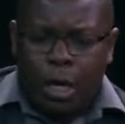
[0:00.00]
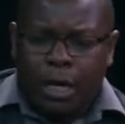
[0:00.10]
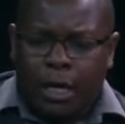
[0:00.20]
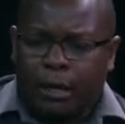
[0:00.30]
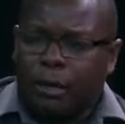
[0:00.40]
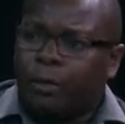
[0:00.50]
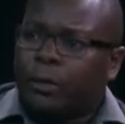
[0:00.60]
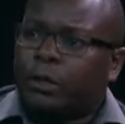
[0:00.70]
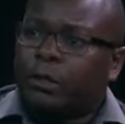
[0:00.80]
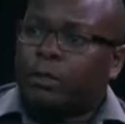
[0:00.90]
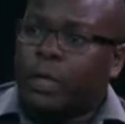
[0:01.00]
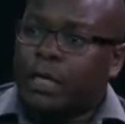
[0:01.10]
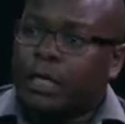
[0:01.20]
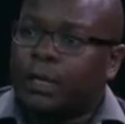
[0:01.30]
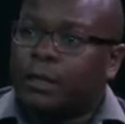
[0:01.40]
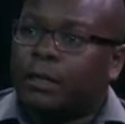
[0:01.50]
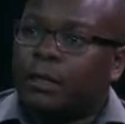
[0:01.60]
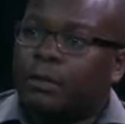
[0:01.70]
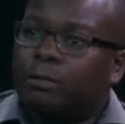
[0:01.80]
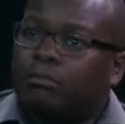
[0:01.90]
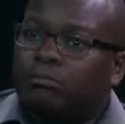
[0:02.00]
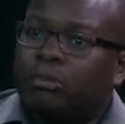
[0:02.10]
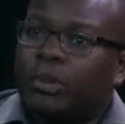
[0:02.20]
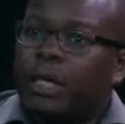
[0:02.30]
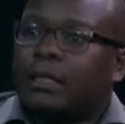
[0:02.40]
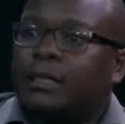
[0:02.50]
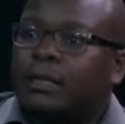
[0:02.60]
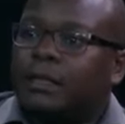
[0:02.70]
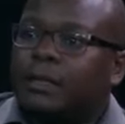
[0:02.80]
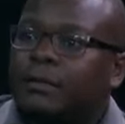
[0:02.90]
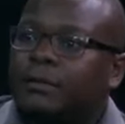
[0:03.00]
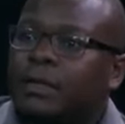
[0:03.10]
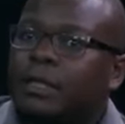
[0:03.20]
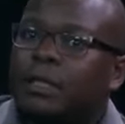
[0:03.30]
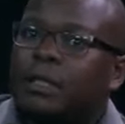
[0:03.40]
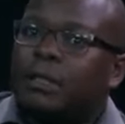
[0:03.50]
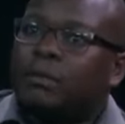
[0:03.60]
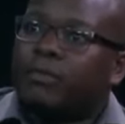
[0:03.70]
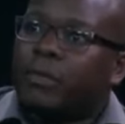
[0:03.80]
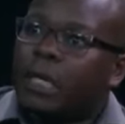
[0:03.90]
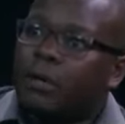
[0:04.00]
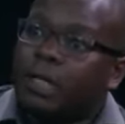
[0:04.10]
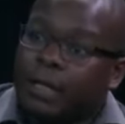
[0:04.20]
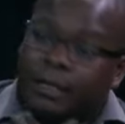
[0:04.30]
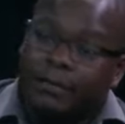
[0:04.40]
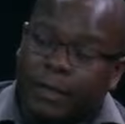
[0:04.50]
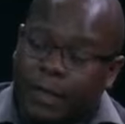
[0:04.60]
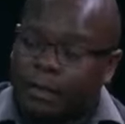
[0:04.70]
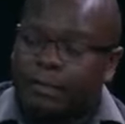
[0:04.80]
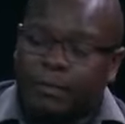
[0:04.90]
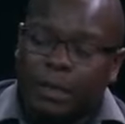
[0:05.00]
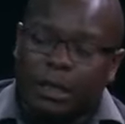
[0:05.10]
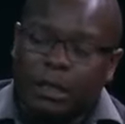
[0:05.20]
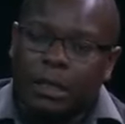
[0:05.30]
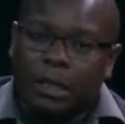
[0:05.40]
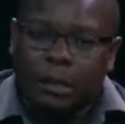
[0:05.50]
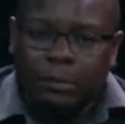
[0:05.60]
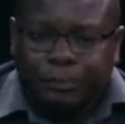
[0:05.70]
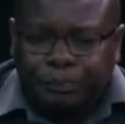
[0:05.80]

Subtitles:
help with augmenting the practices of the activities of the